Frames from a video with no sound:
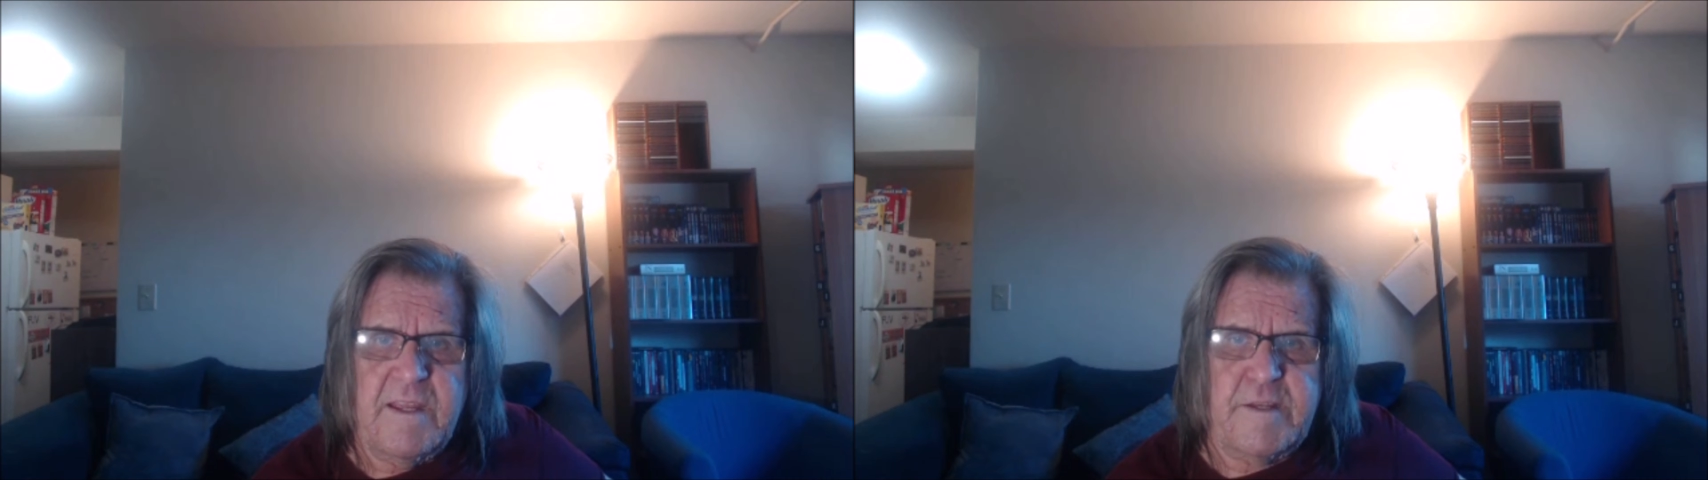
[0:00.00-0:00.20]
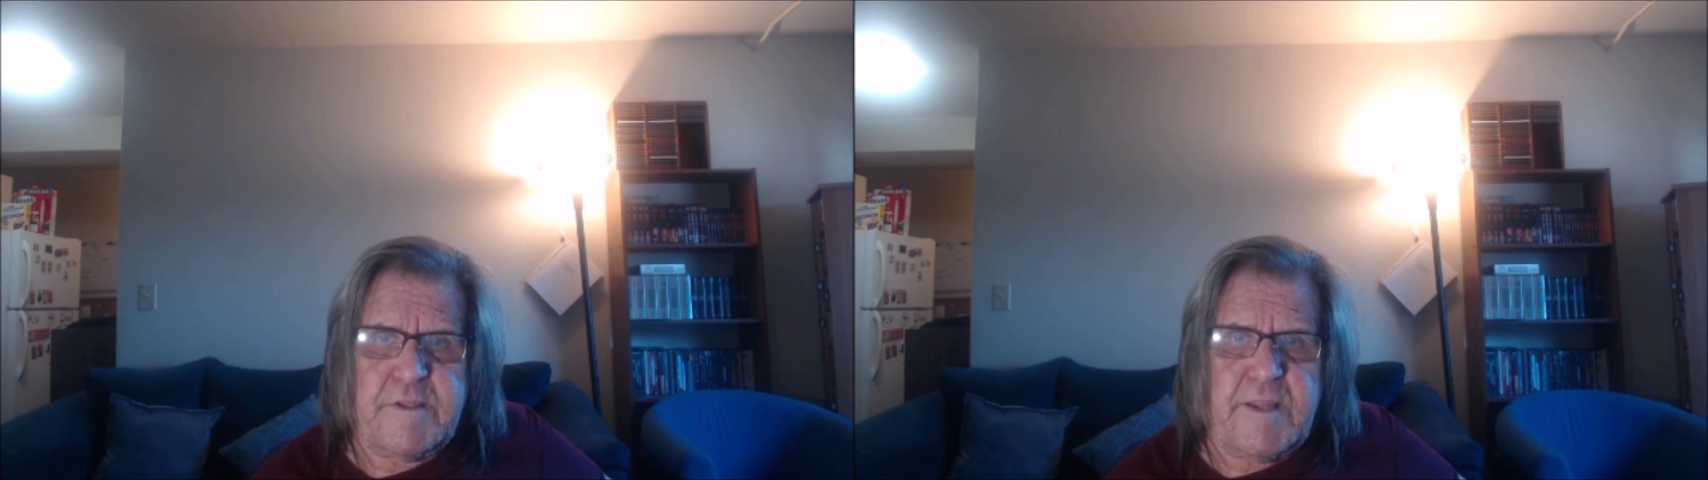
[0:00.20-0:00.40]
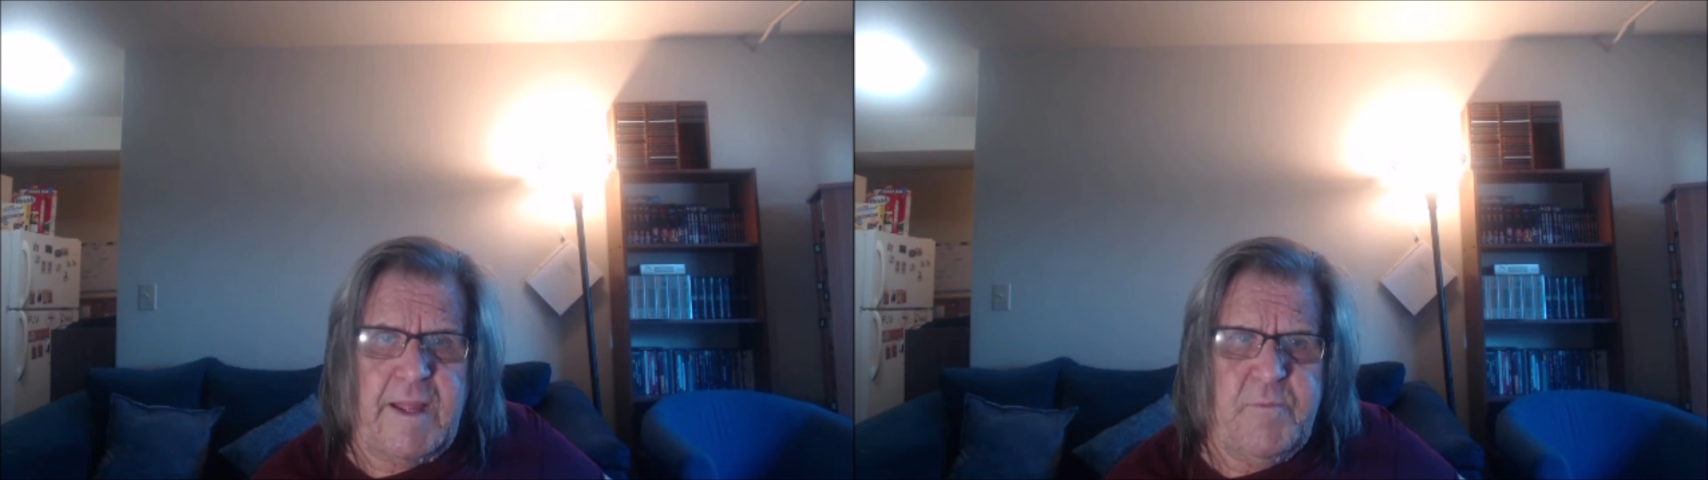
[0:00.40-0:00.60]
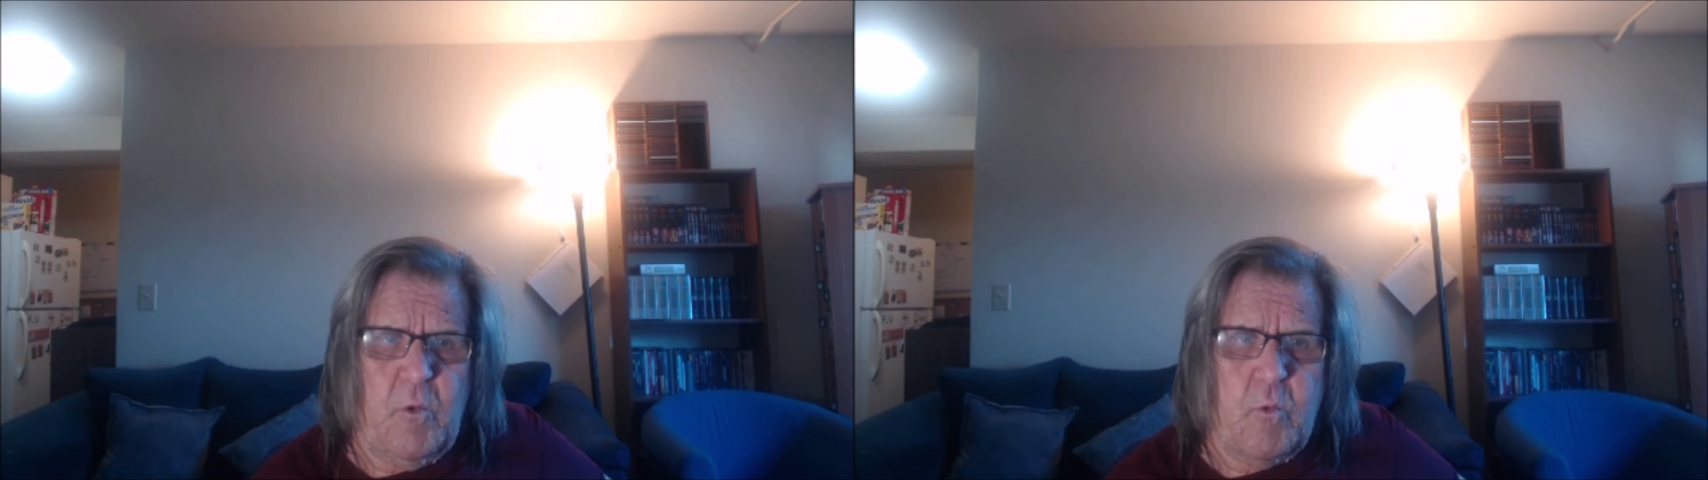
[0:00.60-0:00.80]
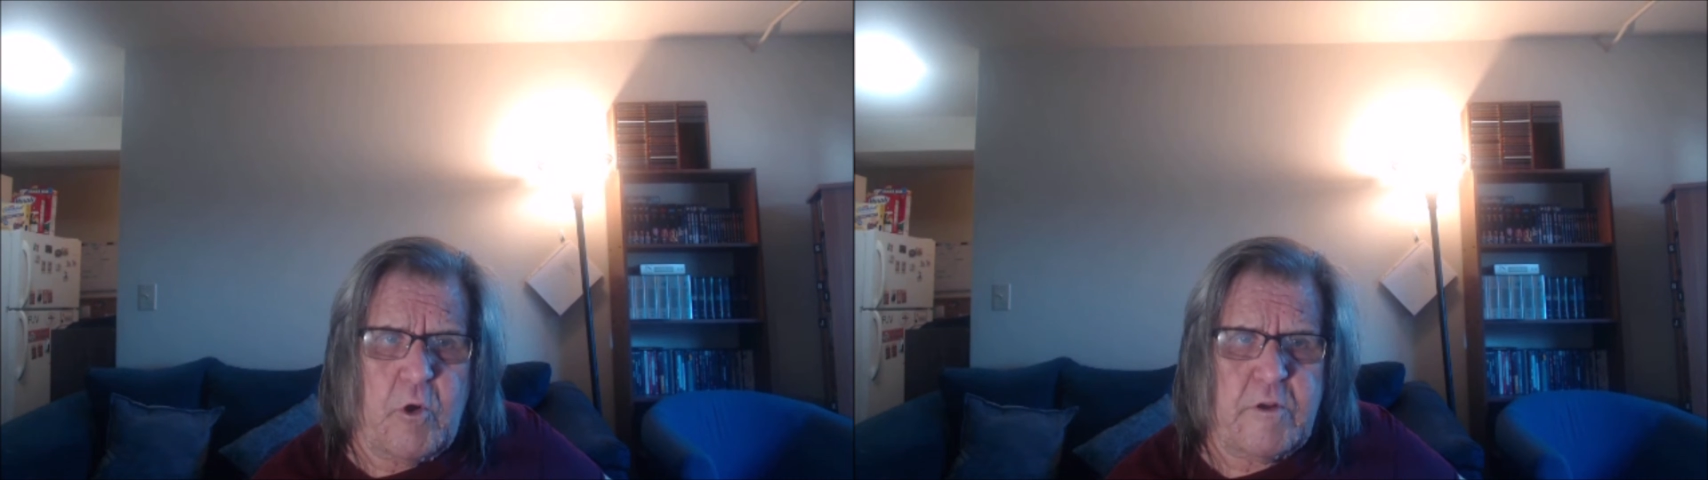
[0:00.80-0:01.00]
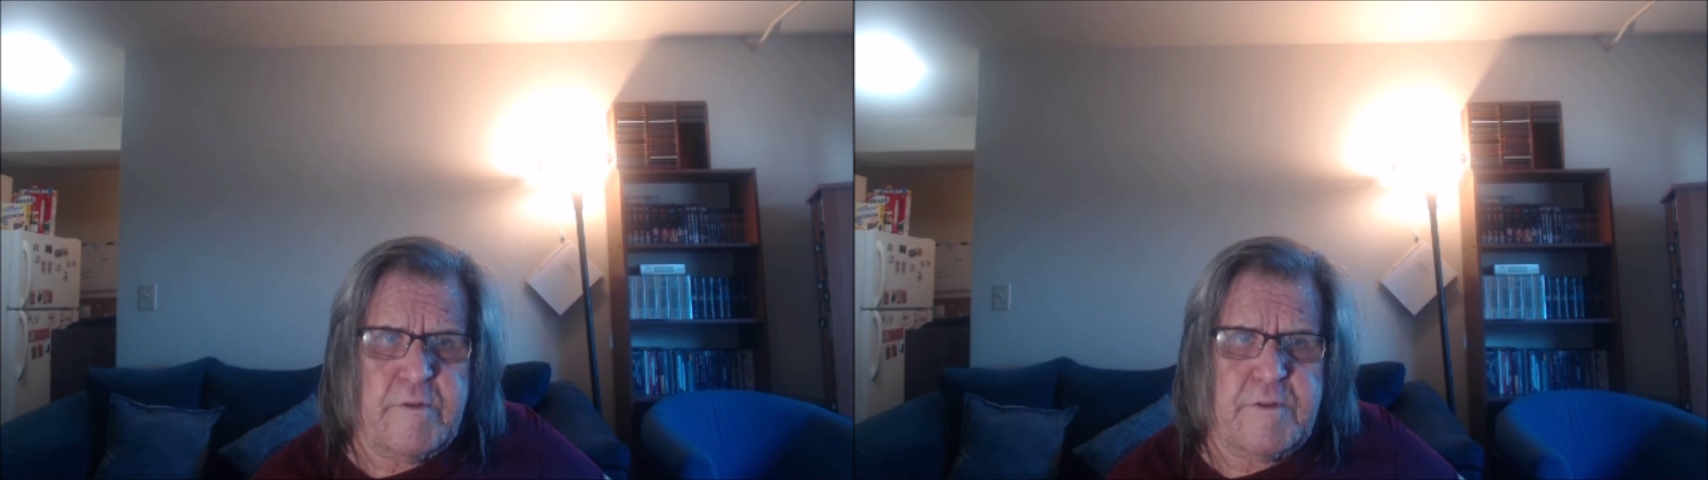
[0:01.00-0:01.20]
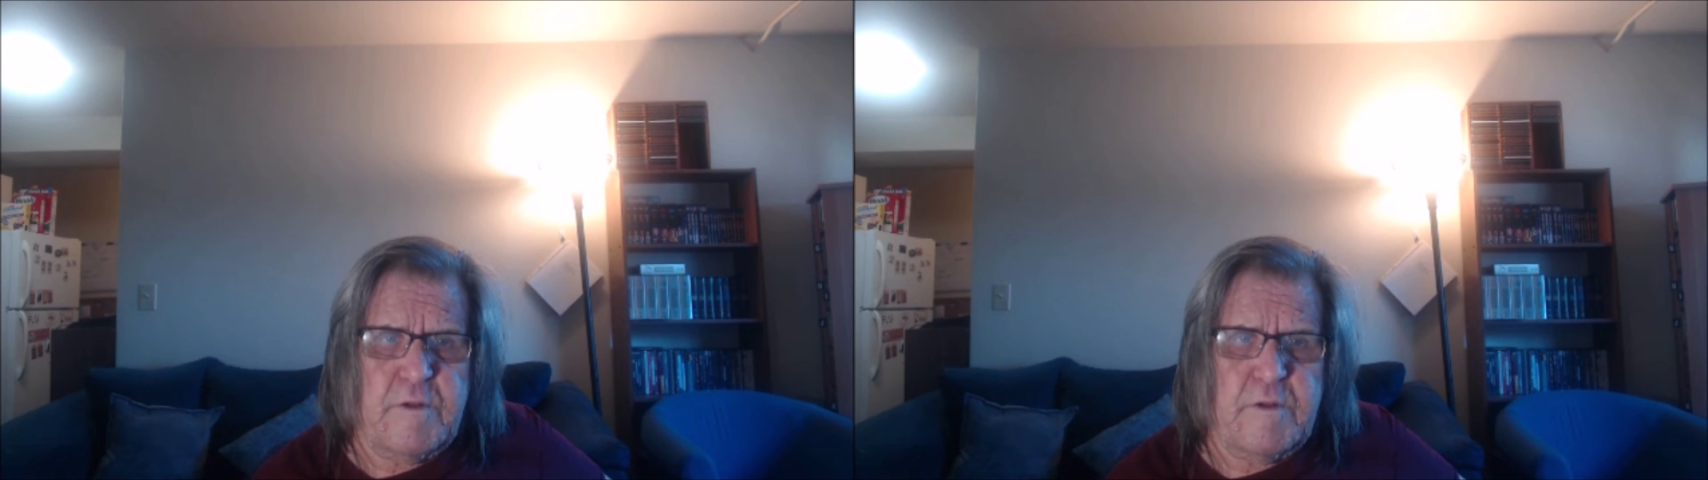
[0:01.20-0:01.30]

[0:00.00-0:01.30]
It's time the workers